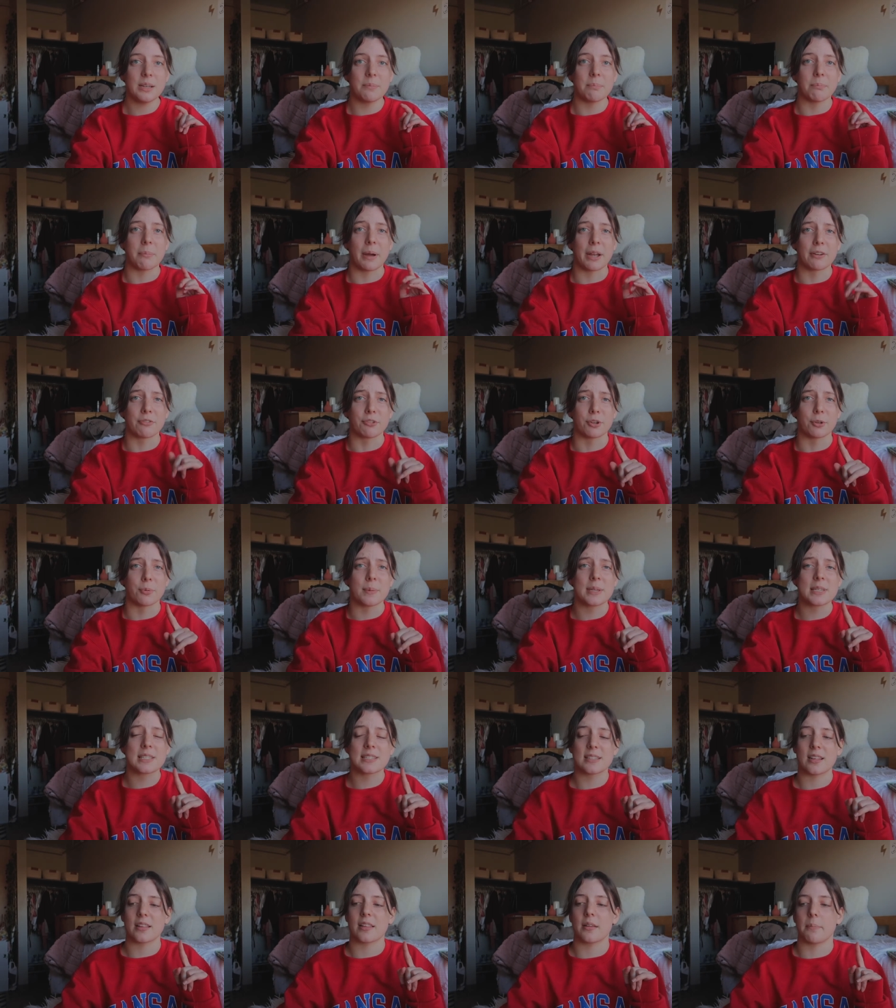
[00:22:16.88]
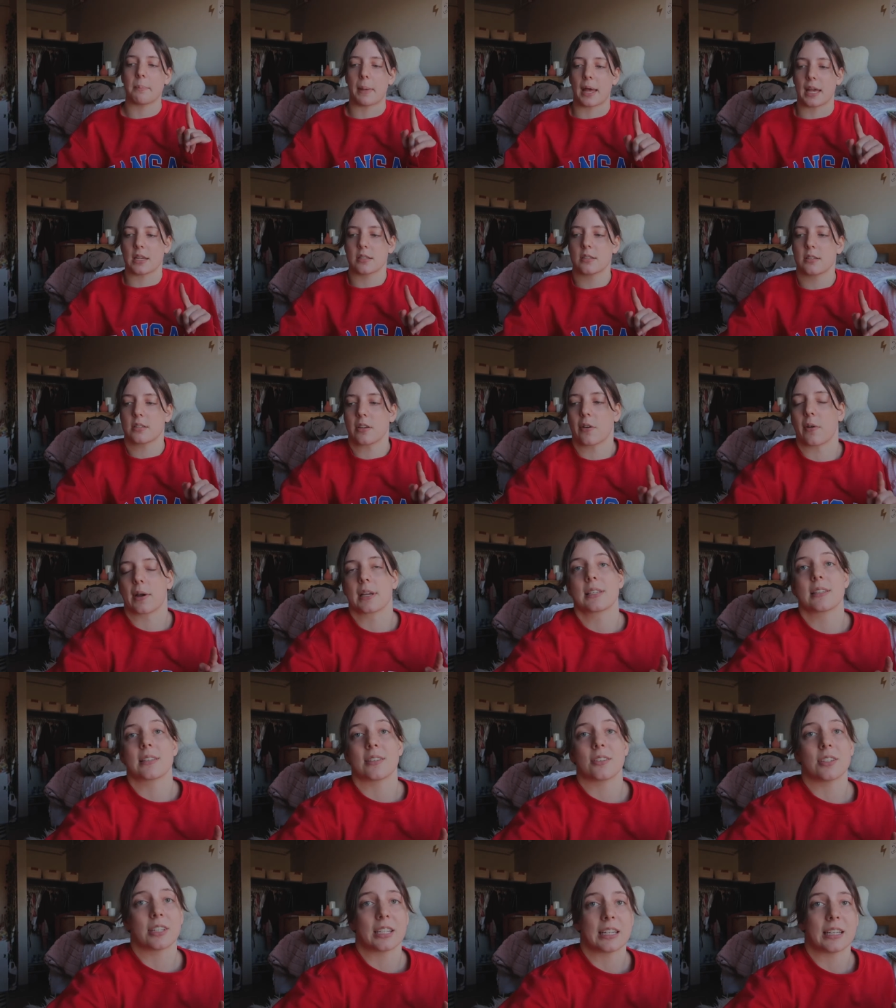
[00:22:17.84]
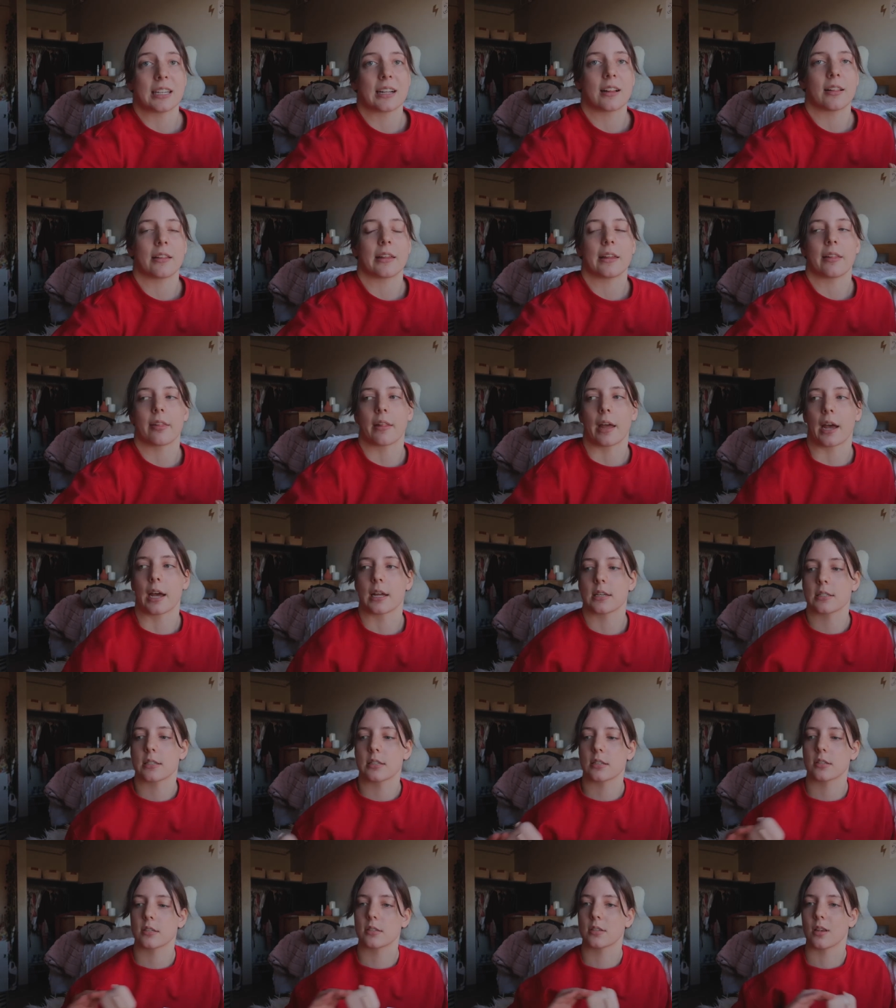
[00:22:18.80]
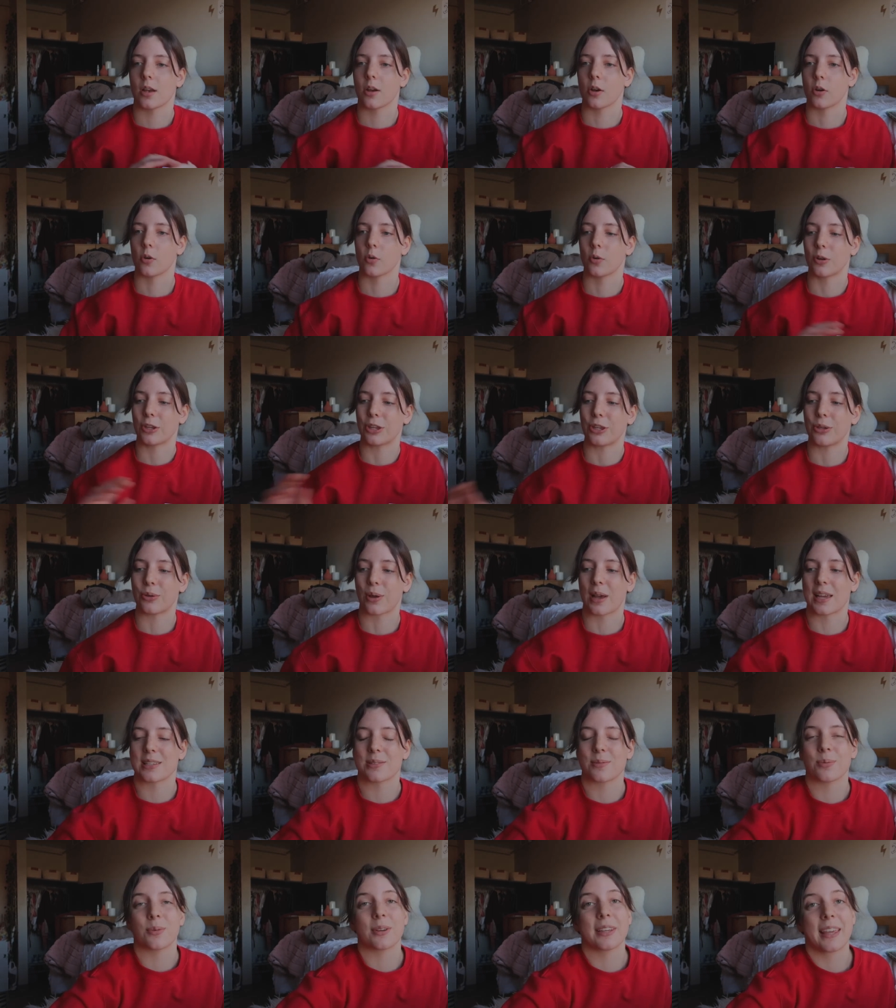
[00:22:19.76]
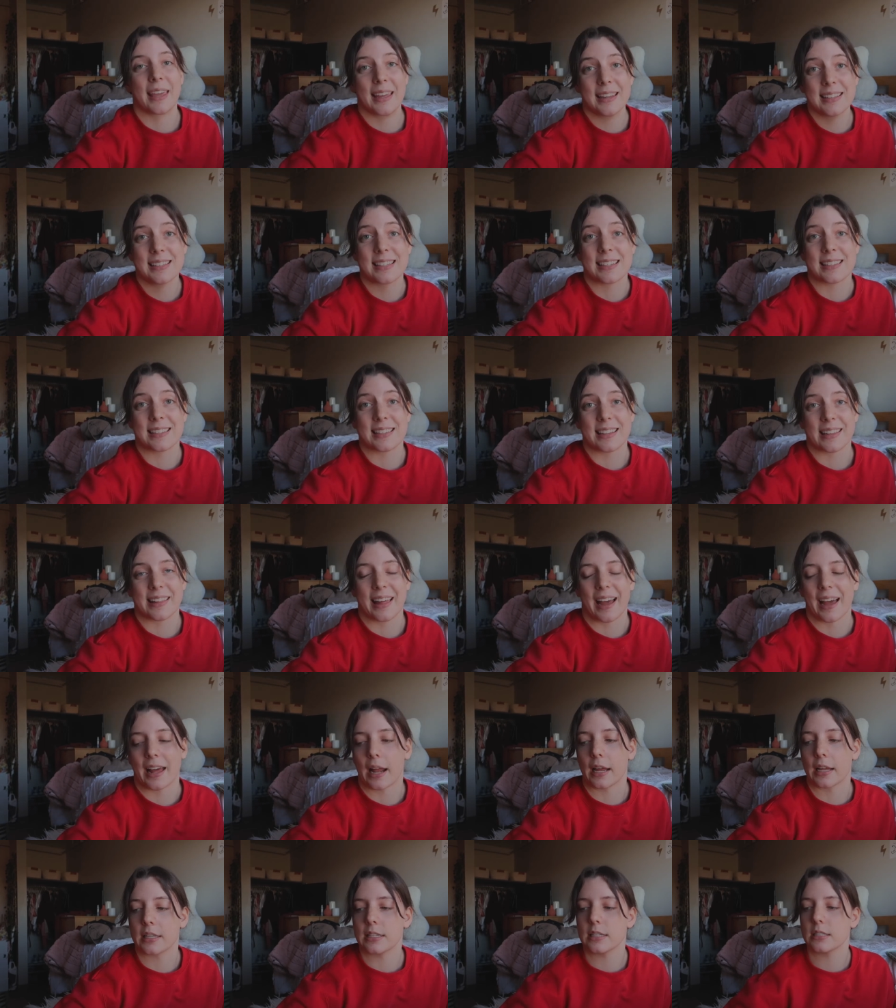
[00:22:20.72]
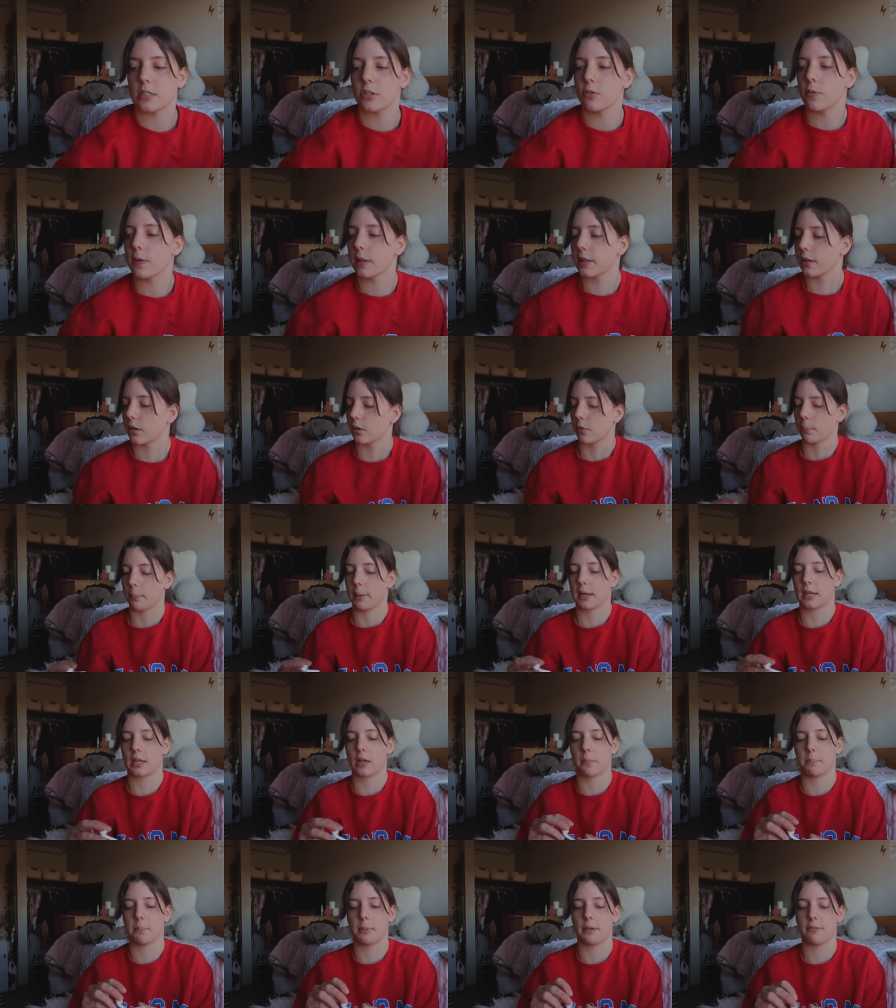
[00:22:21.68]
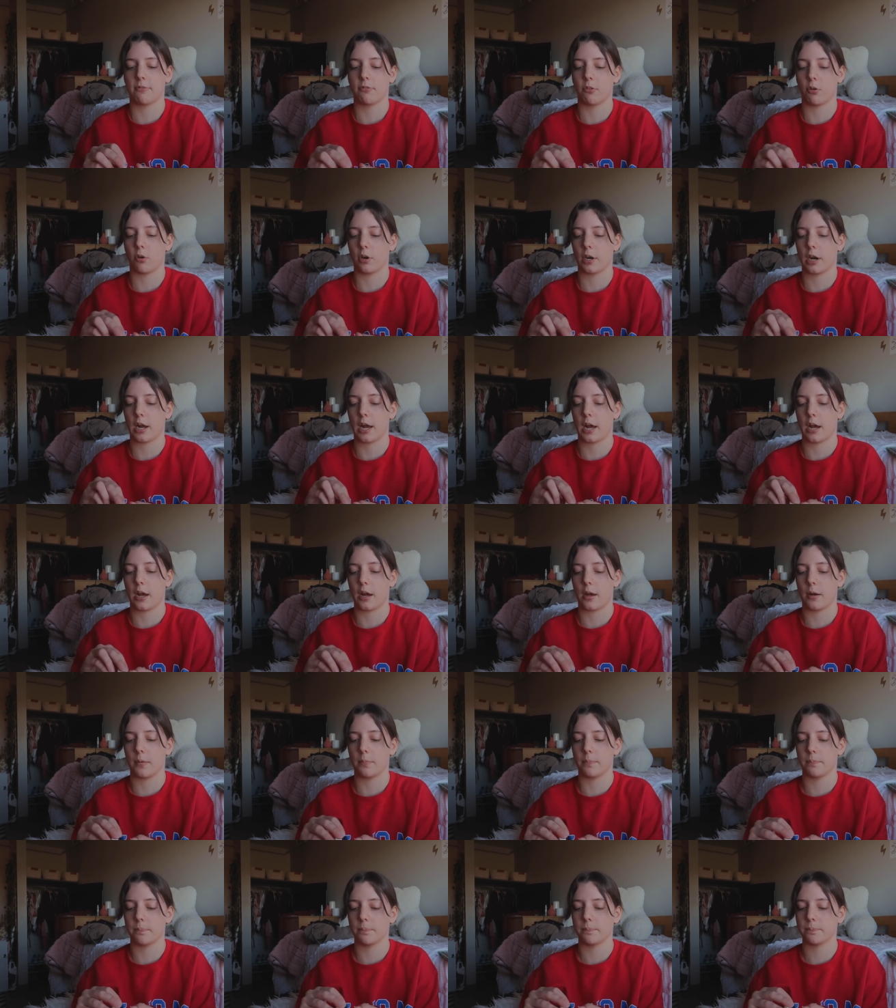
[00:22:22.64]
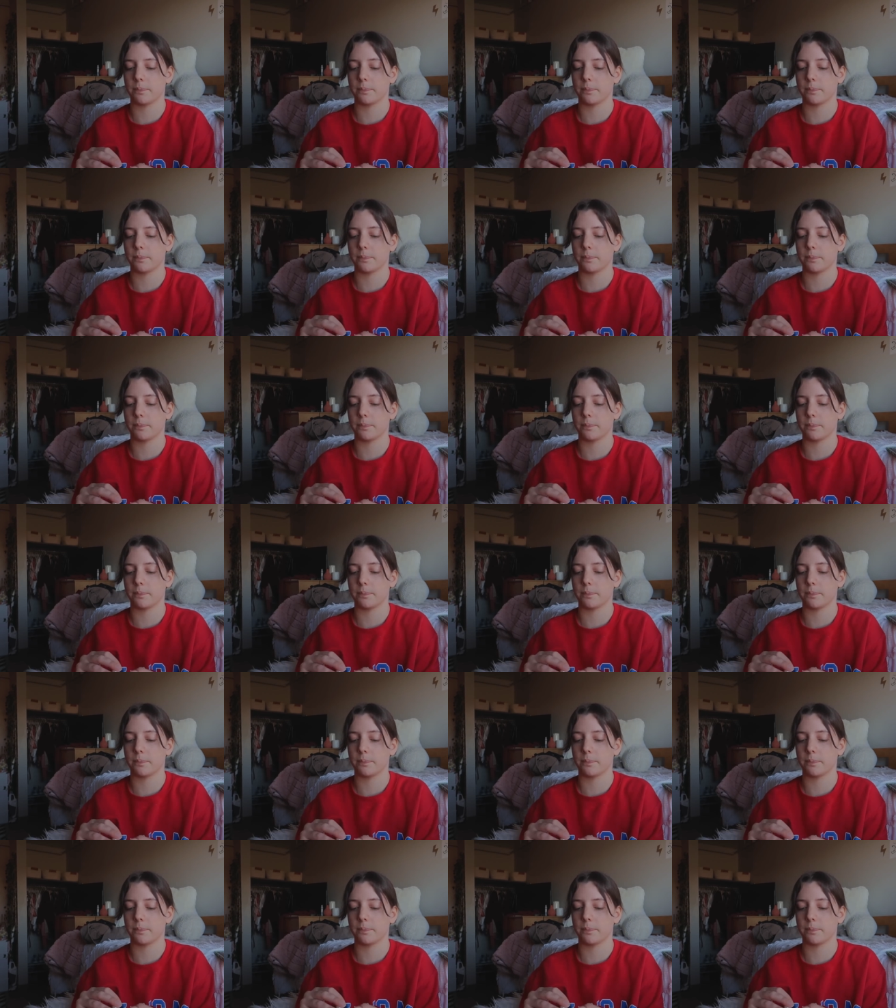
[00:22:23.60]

my room is still a mess so i still need to clean that so you guys will get to see that i did do a little pickup before um